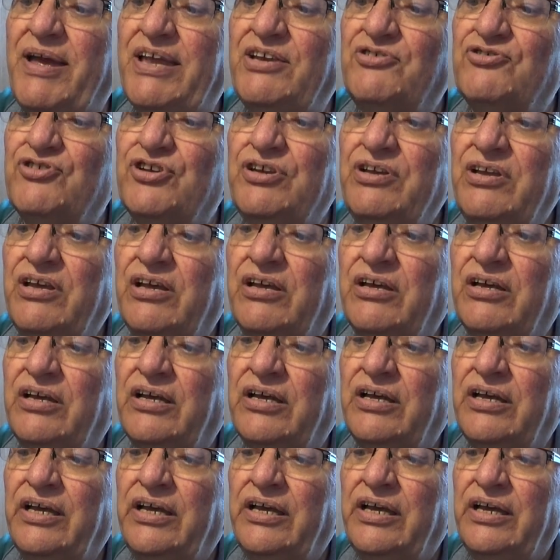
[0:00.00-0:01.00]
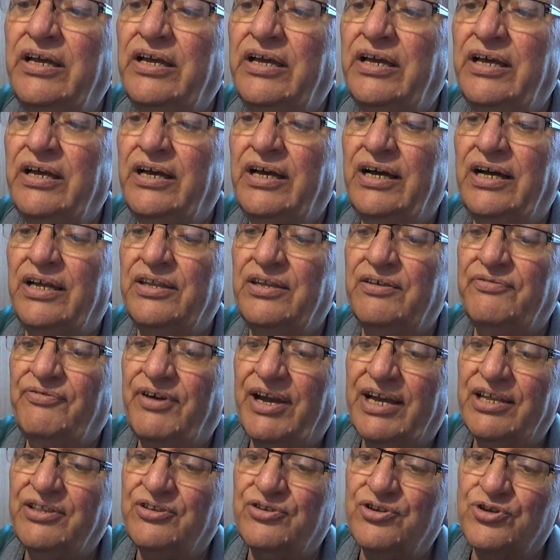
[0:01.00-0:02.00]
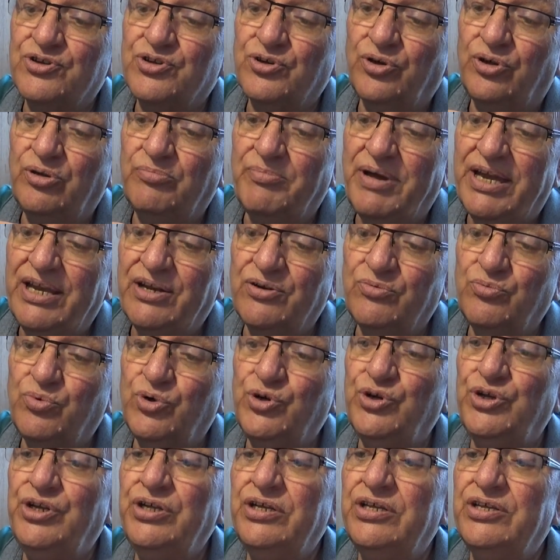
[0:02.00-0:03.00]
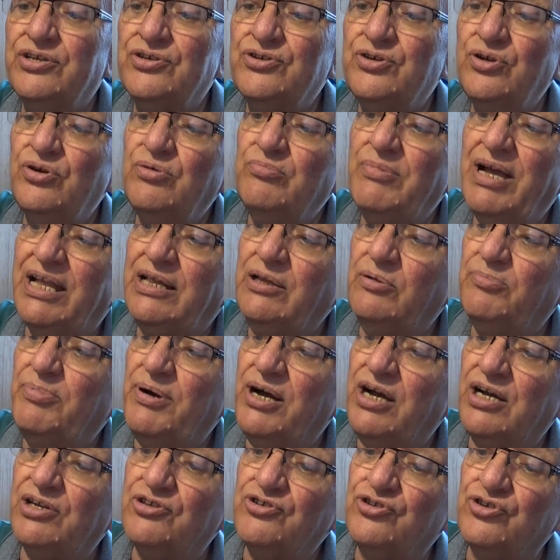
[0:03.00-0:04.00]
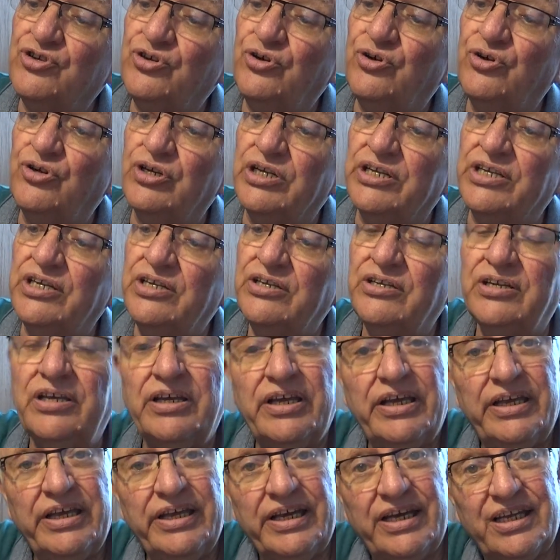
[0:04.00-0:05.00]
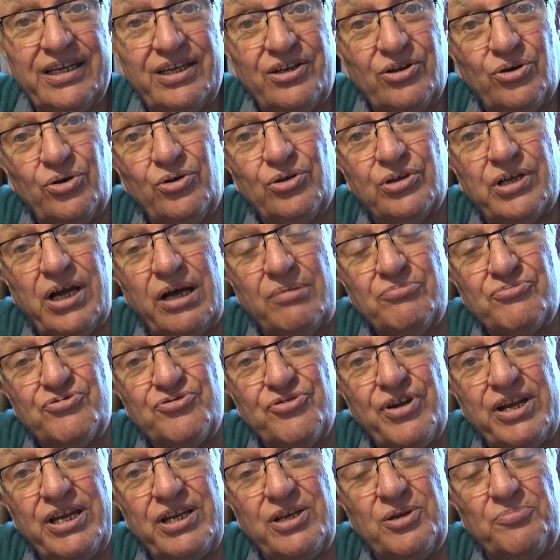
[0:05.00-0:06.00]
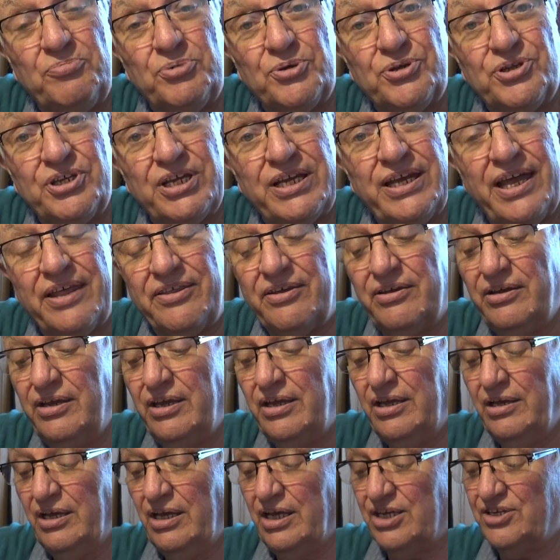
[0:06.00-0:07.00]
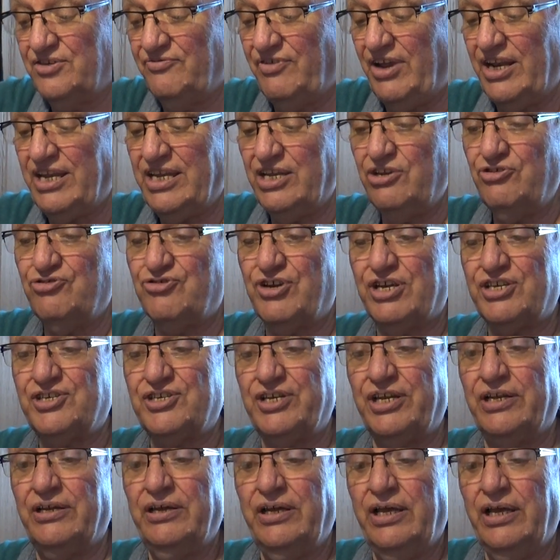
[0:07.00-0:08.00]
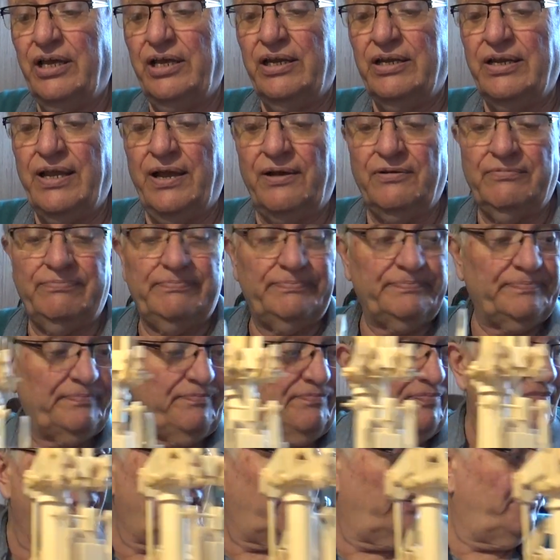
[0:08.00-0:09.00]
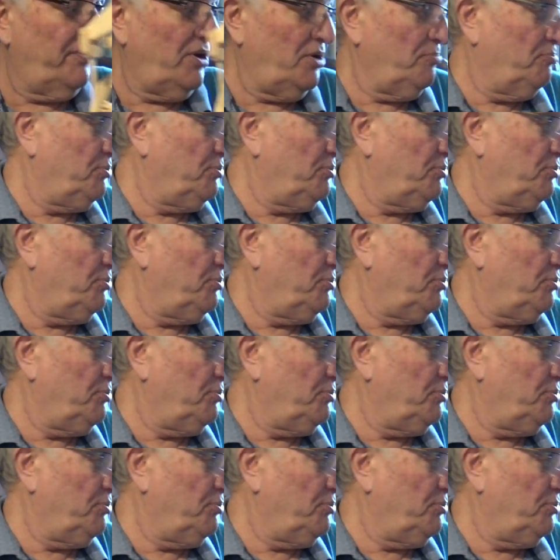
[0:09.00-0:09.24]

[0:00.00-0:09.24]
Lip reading: engine, and the fact that it's all made of wood, there's no metal parts at all in it, and it all comes ready to put together. That's very interesting. Now, if I